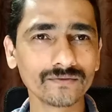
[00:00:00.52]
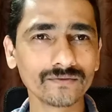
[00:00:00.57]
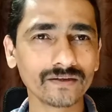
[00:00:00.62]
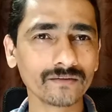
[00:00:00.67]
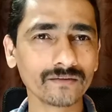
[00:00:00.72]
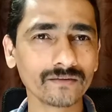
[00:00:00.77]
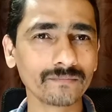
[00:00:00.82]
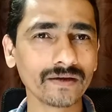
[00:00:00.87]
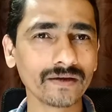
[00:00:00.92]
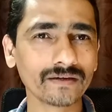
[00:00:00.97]

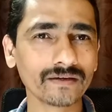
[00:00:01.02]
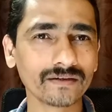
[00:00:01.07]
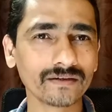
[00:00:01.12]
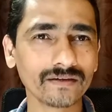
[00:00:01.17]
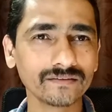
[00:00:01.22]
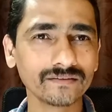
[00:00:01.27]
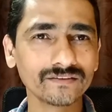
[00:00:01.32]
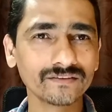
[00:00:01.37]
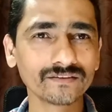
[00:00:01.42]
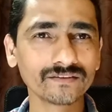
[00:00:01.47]
Welcome back
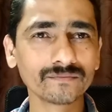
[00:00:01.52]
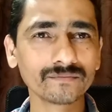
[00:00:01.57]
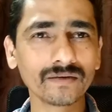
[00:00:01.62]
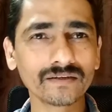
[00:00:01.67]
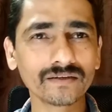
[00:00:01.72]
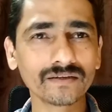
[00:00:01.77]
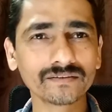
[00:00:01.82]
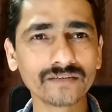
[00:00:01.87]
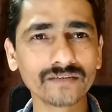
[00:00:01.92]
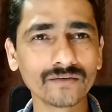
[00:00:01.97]
again. This is
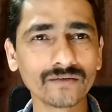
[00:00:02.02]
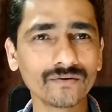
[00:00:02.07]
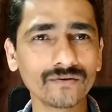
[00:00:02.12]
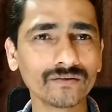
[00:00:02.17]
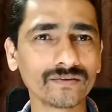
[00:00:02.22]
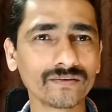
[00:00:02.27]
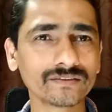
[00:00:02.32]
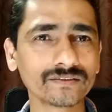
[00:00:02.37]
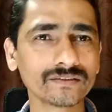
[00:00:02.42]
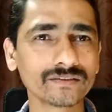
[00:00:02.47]
Balakrishna. You
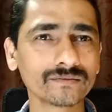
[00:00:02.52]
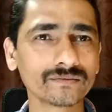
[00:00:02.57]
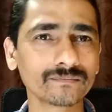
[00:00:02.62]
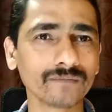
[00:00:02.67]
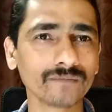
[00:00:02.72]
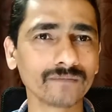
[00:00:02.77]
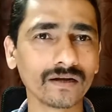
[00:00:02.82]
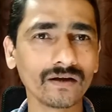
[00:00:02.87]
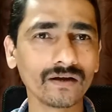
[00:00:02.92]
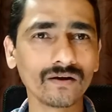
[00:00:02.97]
are watching
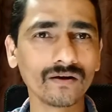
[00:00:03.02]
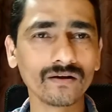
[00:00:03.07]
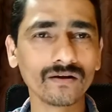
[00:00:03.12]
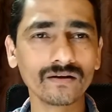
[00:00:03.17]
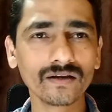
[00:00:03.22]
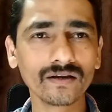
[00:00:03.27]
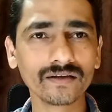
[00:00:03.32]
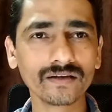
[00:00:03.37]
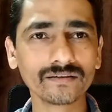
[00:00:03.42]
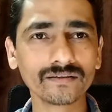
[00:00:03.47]
Bala
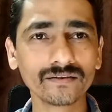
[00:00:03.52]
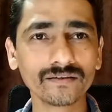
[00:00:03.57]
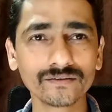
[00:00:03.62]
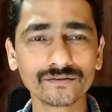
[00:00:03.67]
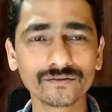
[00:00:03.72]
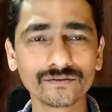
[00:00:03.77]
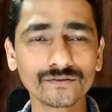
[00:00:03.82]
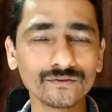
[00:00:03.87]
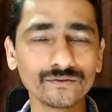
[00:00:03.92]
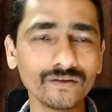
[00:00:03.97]
Online.
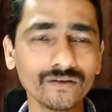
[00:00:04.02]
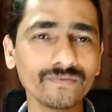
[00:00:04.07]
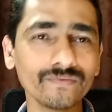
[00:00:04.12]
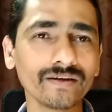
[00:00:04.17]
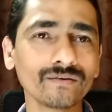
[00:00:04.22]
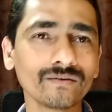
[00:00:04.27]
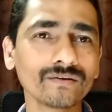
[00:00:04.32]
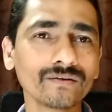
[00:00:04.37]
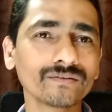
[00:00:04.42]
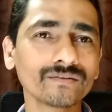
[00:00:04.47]
So today we
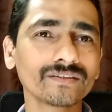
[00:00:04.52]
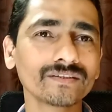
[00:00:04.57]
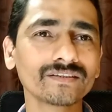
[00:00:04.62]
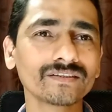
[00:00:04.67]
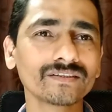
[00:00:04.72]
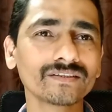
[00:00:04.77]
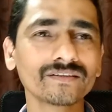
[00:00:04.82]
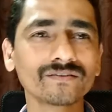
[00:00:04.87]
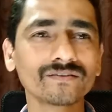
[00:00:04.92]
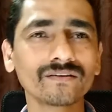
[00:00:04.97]
are going to
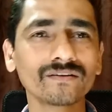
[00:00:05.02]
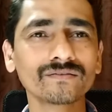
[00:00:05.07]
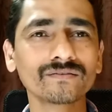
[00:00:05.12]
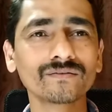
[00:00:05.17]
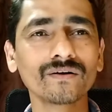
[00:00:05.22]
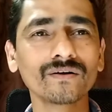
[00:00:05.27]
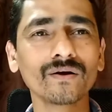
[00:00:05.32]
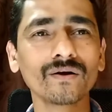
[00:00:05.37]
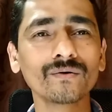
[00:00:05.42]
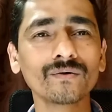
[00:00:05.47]
discuss
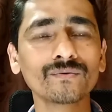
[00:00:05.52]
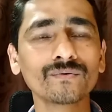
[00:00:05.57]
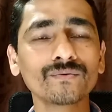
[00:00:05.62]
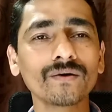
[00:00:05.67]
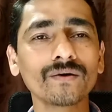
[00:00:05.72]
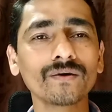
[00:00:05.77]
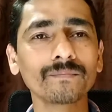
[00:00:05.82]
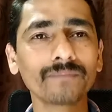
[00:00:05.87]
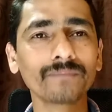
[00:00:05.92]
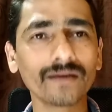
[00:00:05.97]
on how
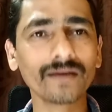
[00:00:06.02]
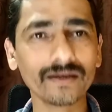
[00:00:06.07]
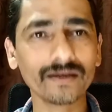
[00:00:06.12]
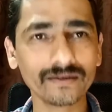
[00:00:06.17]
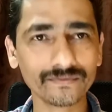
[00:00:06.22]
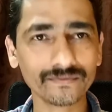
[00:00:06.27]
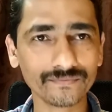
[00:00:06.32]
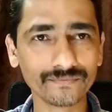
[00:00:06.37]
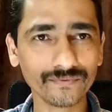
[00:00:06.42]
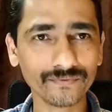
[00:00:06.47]
to
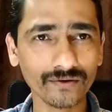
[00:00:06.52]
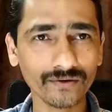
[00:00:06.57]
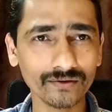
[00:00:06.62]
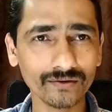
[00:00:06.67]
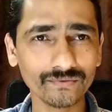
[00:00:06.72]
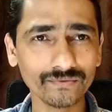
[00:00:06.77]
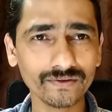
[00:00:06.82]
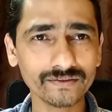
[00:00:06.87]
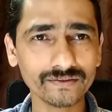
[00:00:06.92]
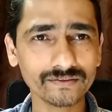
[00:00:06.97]
apply for
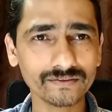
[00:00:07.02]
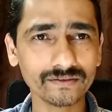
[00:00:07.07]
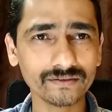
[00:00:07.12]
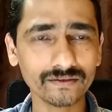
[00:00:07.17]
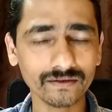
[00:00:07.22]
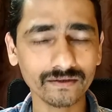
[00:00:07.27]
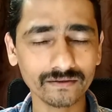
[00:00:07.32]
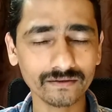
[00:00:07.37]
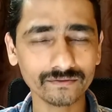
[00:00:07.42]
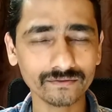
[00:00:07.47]
US
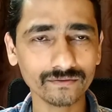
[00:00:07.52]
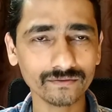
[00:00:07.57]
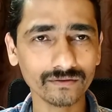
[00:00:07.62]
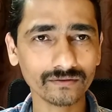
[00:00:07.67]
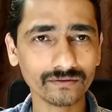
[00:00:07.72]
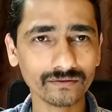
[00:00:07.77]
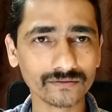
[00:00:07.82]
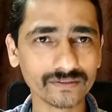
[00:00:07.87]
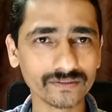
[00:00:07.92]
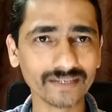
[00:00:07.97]

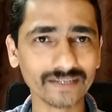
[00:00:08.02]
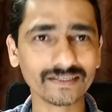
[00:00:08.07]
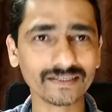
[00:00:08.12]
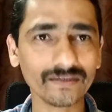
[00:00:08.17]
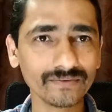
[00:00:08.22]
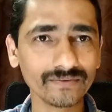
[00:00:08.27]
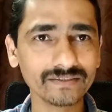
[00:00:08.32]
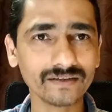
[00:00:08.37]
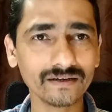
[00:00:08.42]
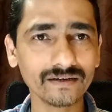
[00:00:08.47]

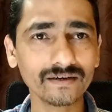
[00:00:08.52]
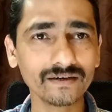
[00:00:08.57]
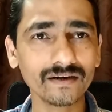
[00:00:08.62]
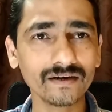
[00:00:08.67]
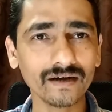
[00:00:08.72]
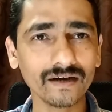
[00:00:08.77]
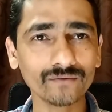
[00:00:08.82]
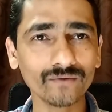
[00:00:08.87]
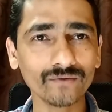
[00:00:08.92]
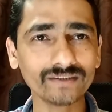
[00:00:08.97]
Canada visa
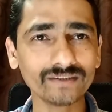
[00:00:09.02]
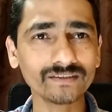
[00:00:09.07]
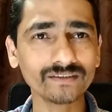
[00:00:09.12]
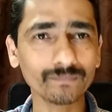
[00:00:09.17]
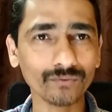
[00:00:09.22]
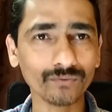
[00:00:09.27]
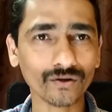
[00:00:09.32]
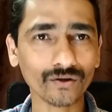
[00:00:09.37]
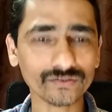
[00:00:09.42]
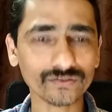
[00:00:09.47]
and what is
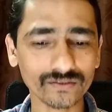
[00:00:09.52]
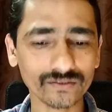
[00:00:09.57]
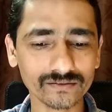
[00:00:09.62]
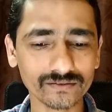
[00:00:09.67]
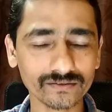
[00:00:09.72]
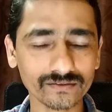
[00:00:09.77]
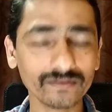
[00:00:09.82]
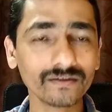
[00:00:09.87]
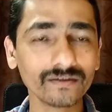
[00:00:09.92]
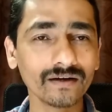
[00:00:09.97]
the process,
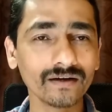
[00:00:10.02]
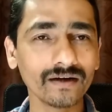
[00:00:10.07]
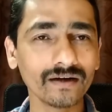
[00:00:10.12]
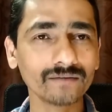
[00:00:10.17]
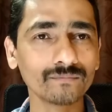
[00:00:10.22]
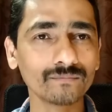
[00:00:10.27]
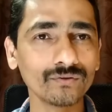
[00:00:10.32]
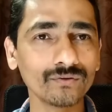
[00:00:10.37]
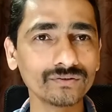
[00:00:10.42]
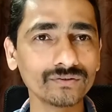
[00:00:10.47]

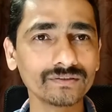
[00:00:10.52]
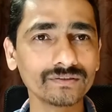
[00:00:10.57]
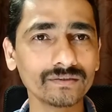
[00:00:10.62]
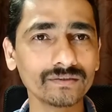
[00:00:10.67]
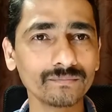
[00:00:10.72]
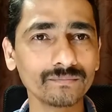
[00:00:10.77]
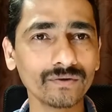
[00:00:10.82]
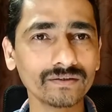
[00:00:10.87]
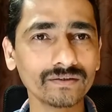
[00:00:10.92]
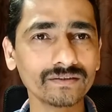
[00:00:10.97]
and most
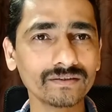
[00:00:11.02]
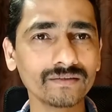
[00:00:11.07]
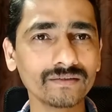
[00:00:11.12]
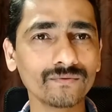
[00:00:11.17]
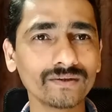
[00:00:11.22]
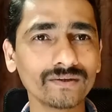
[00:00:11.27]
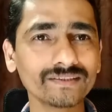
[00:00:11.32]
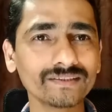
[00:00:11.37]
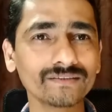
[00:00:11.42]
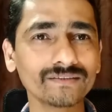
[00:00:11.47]

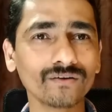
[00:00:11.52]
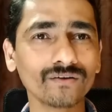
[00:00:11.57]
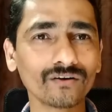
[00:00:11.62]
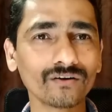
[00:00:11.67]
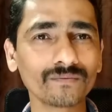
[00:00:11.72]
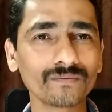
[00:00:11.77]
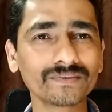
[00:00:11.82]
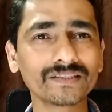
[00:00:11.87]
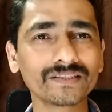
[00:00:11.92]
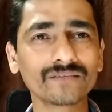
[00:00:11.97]
importantly what is the
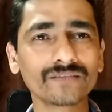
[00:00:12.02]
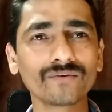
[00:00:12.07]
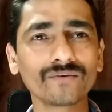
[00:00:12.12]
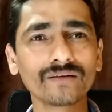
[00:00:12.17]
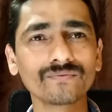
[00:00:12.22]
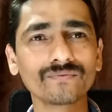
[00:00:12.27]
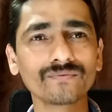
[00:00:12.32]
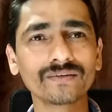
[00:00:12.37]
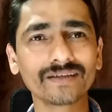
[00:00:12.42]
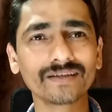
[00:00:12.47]
documents
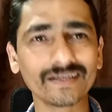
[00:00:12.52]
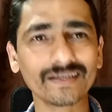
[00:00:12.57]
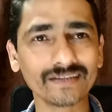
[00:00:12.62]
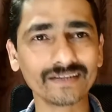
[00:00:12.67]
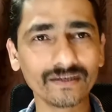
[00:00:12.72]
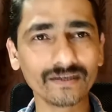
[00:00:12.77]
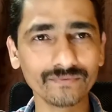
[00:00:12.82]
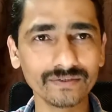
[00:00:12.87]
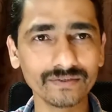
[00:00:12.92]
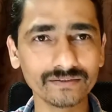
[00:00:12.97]
required for
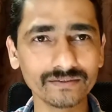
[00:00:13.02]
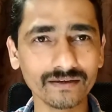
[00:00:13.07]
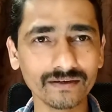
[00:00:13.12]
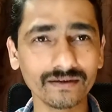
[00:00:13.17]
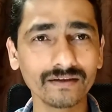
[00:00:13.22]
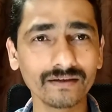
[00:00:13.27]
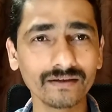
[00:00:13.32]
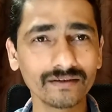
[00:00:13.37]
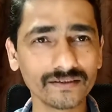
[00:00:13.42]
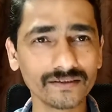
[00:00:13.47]
Canada
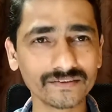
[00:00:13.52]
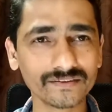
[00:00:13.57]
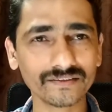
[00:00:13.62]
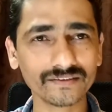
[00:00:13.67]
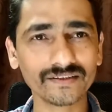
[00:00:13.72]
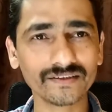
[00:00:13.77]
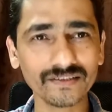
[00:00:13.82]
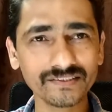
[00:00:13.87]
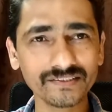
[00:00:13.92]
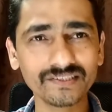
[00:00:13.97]
visa. Is
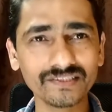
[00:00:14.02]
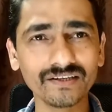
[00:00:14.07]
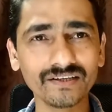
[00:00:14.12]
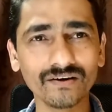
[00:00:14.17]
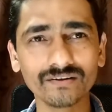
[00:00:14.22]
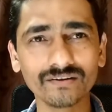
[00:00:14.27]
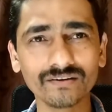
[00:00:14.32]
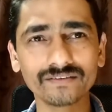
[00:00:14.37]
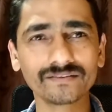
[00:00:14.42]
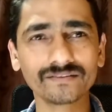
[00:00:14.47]
it easy
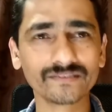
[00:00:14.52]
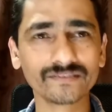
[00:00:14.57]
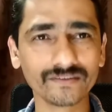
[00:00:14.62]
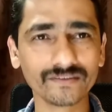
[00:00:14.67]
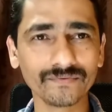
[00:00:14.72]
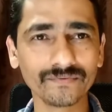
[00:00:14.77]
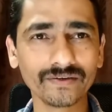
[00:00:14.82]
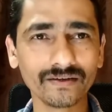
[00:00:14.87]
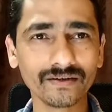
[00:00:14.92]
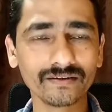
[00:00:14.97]
or is it
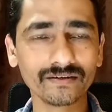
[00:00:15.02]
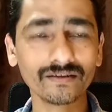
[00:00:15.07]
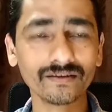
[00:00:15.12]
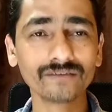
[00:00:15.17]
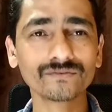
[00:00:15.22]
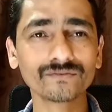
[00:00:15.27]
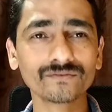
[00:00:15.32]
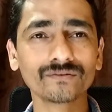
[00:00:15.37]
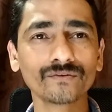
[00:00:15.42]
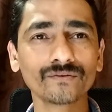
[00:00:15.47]
difficult?
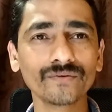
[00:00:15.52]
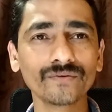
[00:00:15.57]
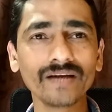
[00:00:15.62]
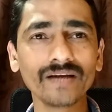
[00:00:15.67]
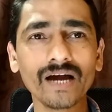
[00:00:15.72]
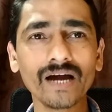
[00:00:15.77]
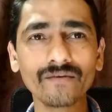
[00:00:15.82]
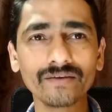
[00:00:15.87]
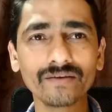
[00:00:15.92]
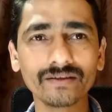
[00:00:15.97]
So do we
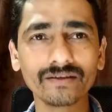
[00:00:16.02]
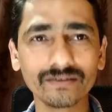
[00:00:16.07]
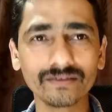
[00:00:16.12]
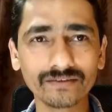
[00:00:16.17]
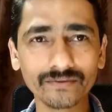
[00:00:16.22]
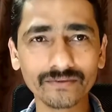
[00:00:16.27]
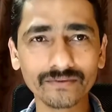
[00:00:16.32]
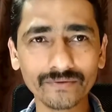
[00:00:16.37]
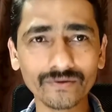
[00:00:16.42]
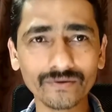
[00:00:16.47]
have an
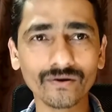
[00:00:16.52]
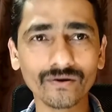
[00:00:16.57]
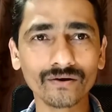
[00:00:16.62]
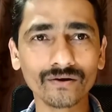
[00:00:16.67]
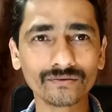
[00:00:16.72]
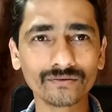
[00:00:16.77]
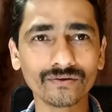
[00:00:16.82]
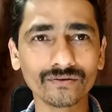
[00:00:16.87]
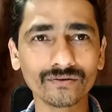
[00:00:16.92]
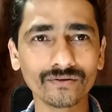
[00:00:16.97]
interview
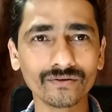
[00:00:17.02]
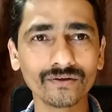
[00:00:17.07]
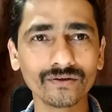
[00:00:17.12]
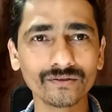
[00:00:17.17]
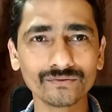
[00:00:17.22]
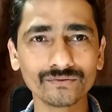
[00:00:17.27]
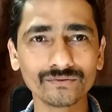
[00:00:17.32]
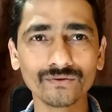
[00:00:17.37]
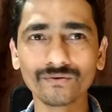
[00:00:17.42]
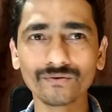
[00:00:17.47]
or not?
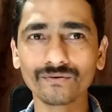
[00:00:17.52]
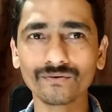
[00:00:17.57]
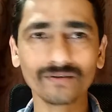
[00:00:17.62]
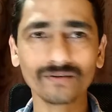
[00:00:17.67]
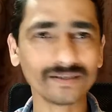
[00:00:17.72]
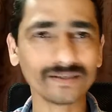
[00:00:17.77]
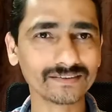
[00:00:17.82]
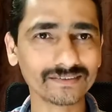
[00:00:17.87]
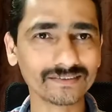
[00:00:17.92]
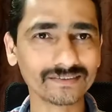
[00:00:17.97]
So
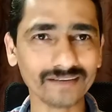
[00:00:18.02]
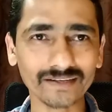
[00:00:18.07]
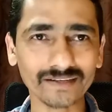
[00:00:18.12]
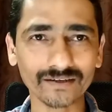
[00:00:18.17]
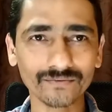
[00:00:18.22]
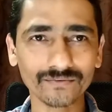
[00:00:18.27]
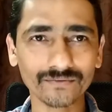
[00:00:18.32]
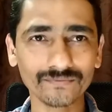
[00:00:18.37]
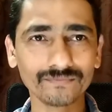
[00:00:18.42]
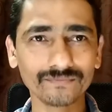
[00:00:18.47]
let's start
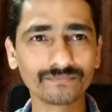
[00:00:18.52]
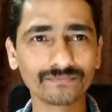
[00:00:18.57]
off.